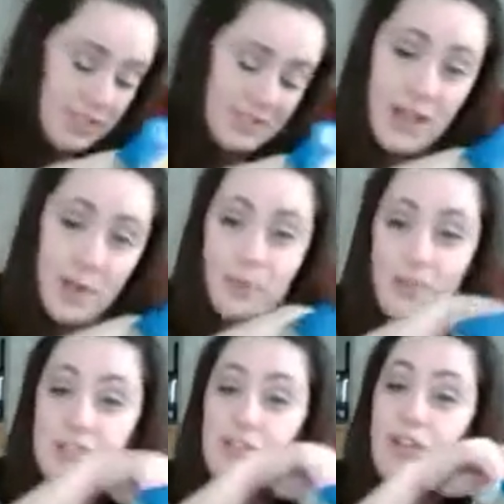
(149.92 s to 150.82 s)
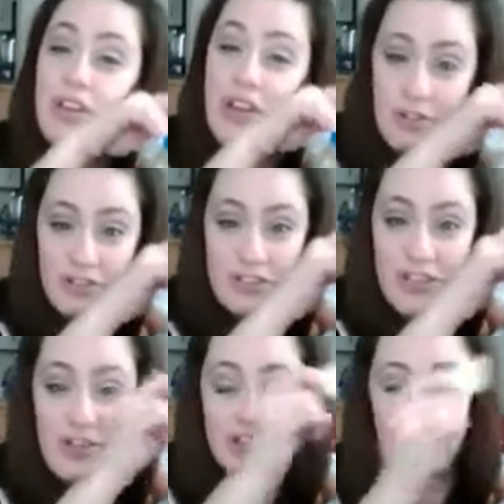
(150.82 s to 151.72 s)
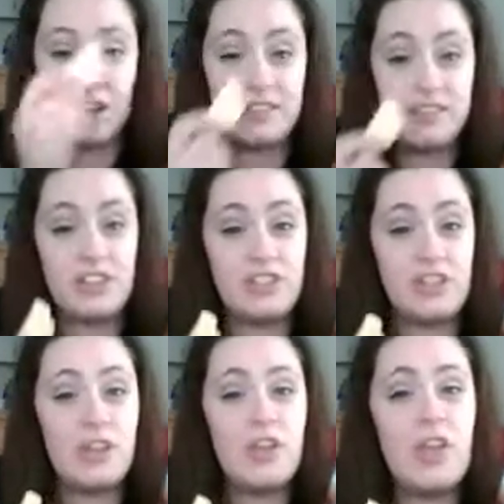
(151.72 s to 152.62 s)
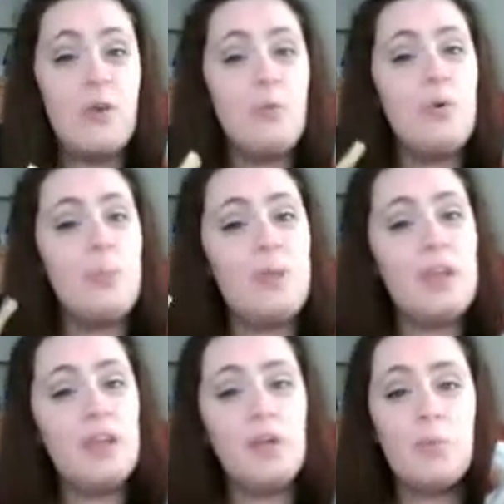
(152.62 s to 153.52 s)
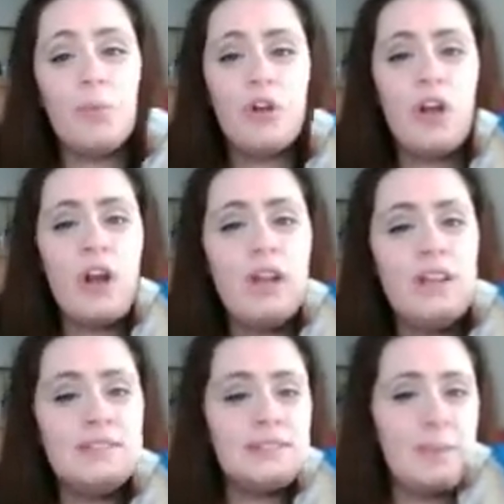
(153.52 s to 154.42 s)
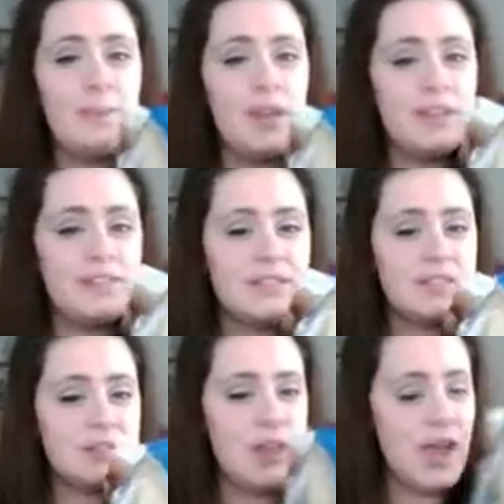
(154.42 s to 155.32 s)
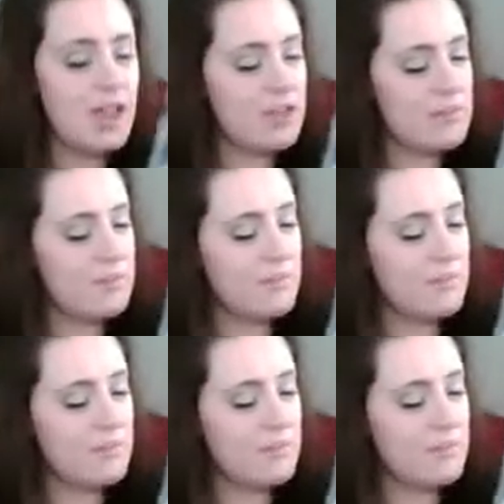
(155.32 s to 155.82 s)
example, so you can understand this translation, will be regarding something like